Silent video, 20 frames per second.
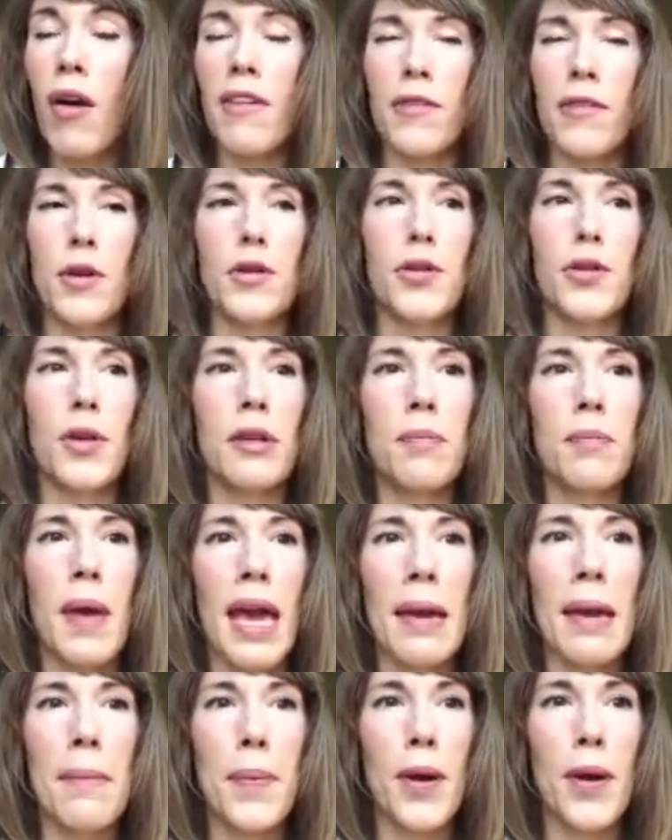If you were doing
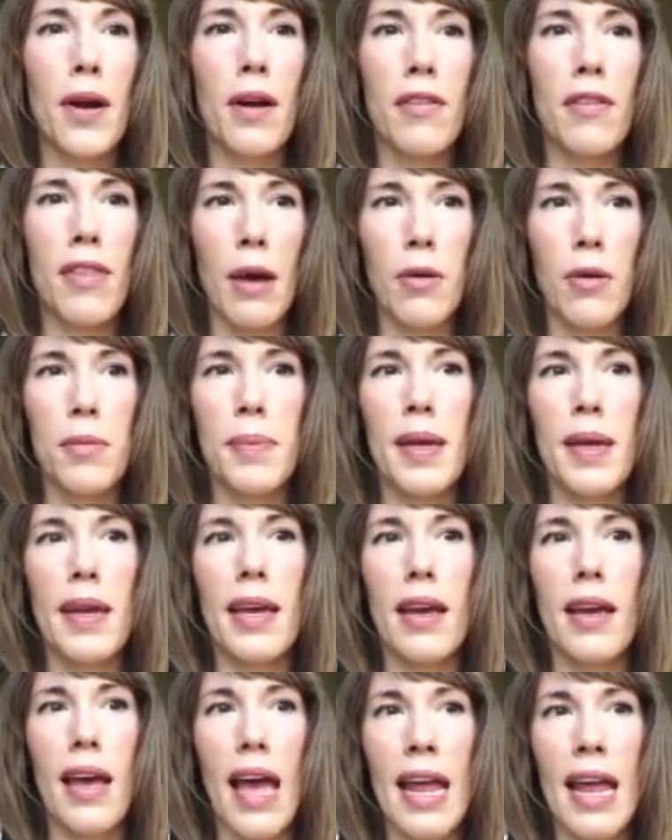paper, that would
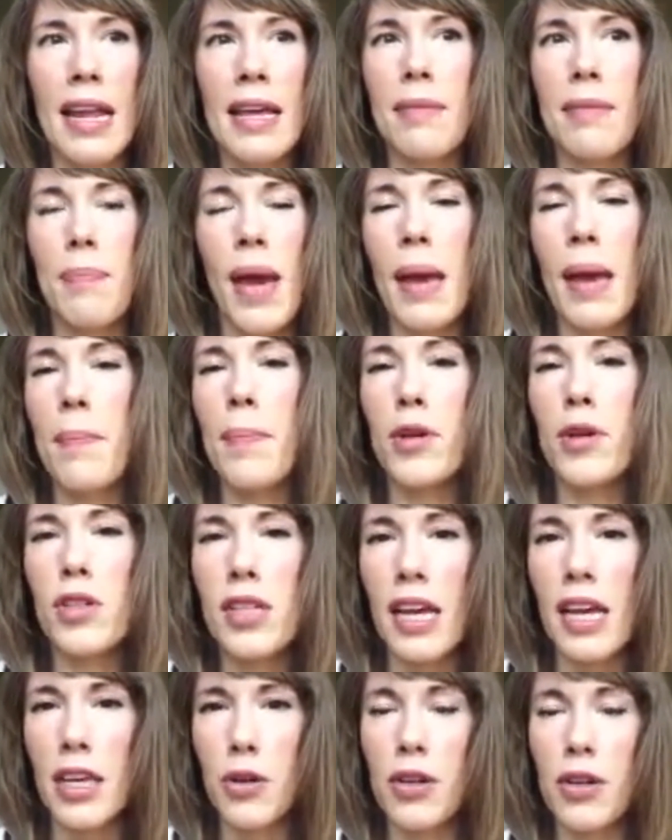be any papers
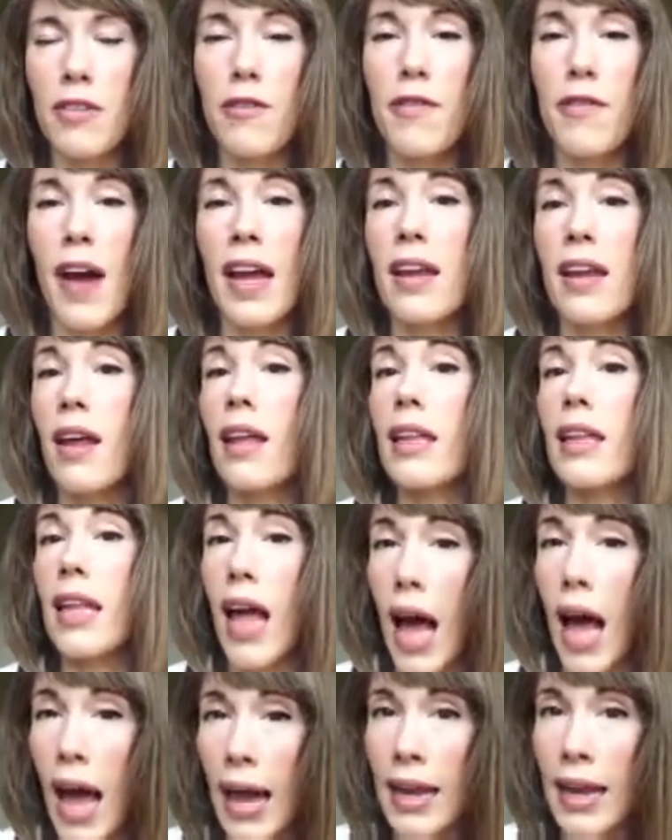that you could find
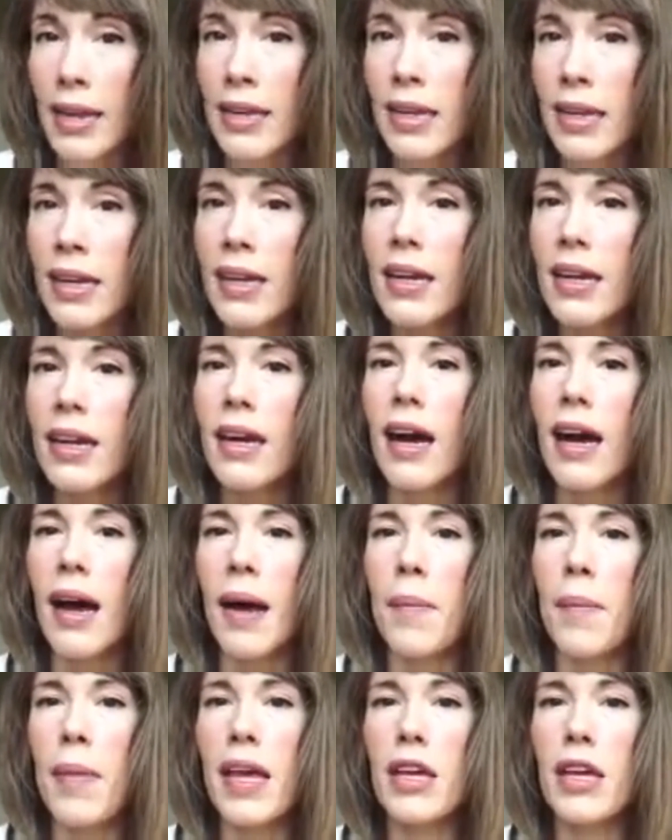online
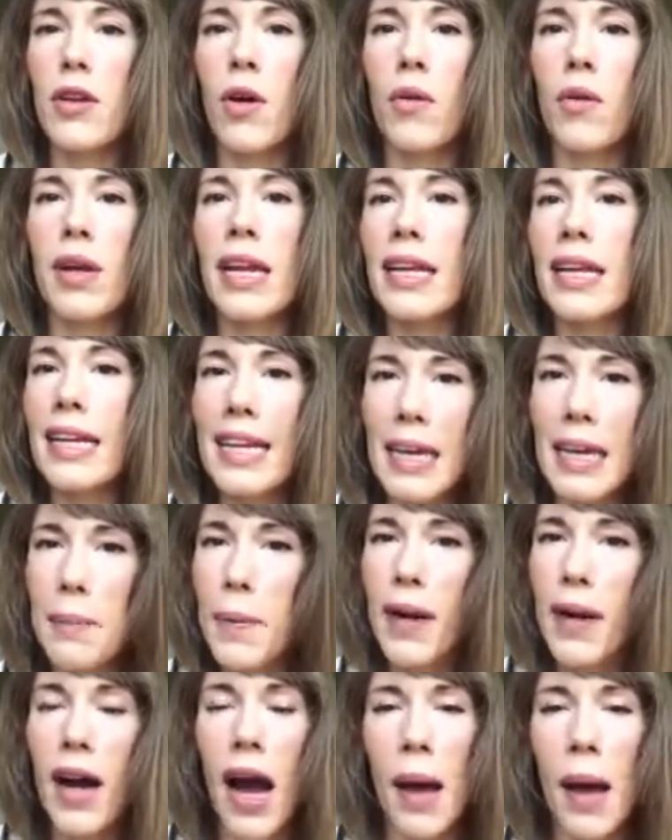that you don't need to keep
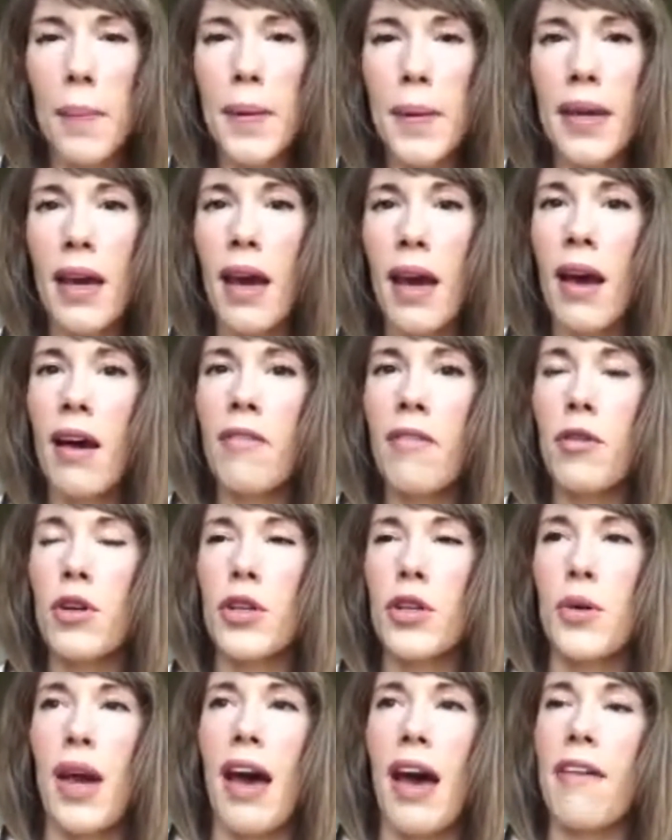a copy of or
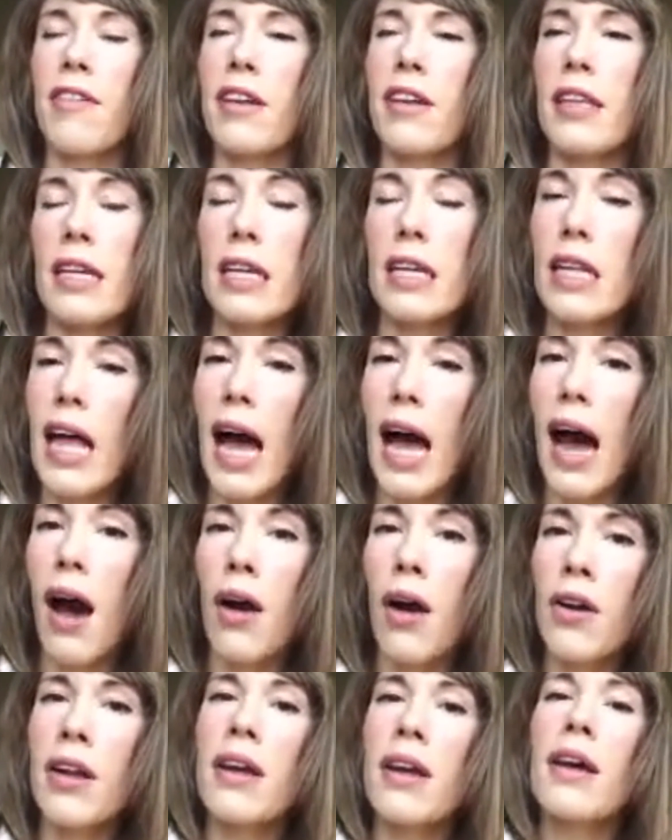you have it in the
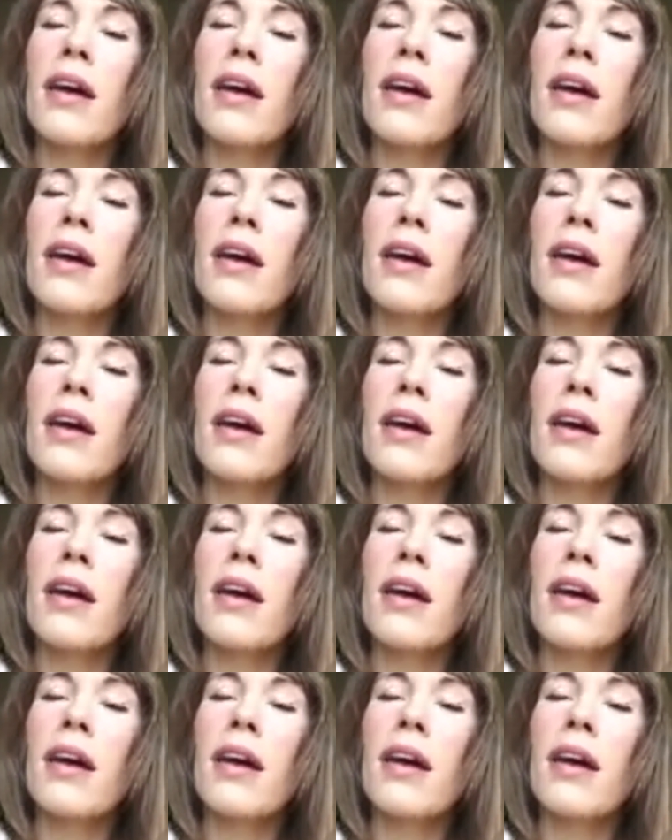cloud.